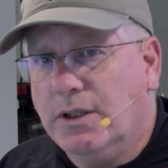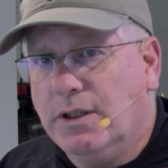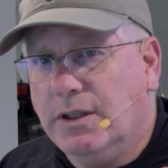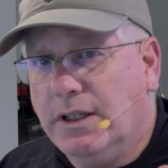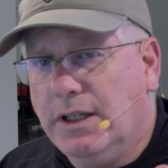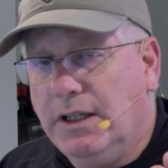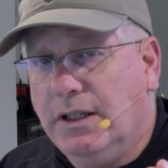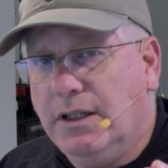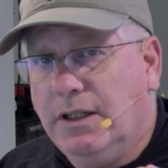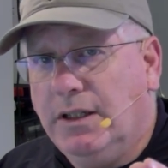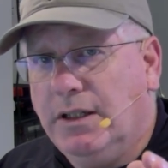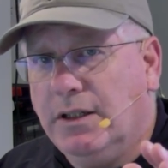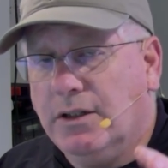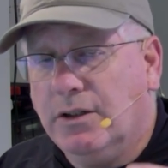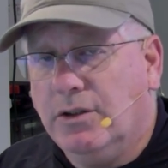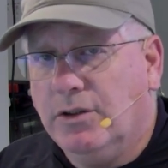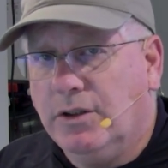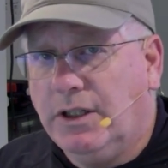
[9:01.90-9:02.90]
in
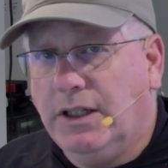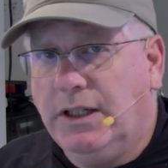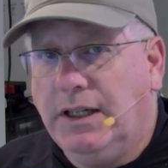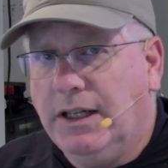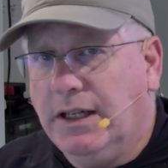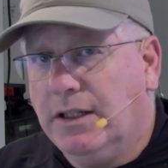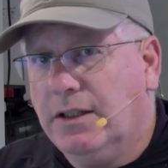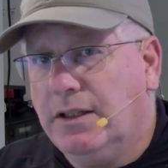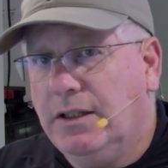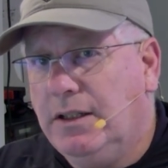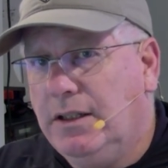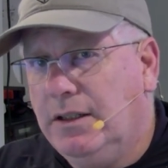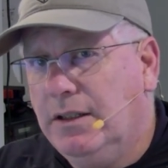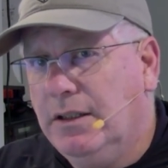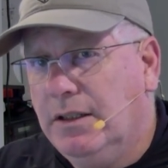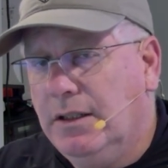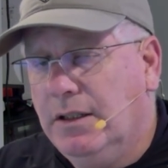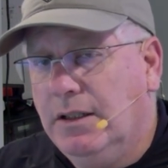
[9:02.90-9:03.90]
there looking at
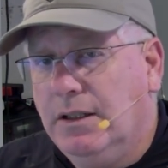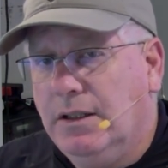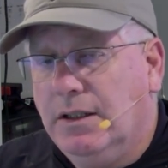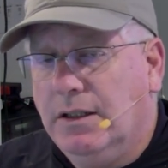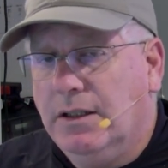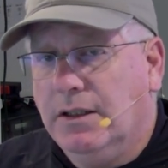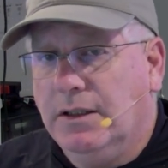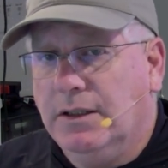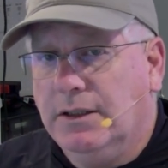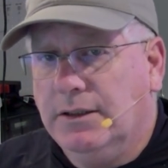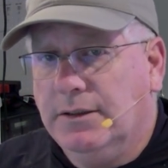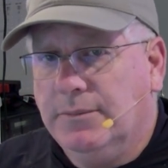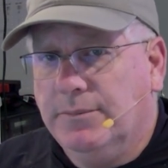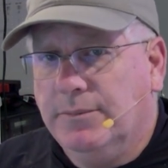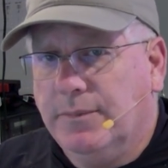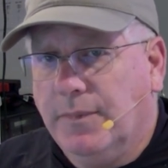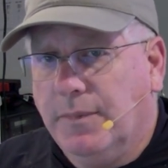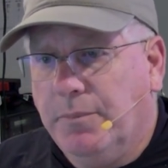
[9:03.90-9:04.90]
the
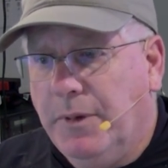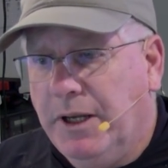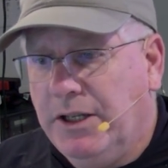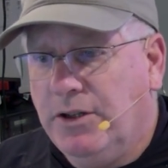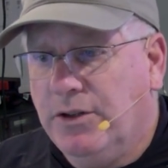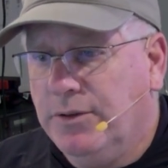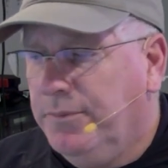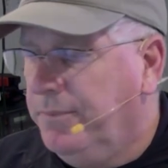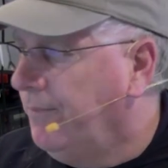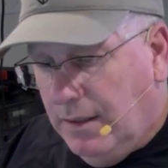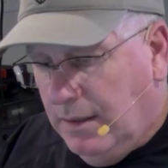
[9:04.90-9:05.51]
menu.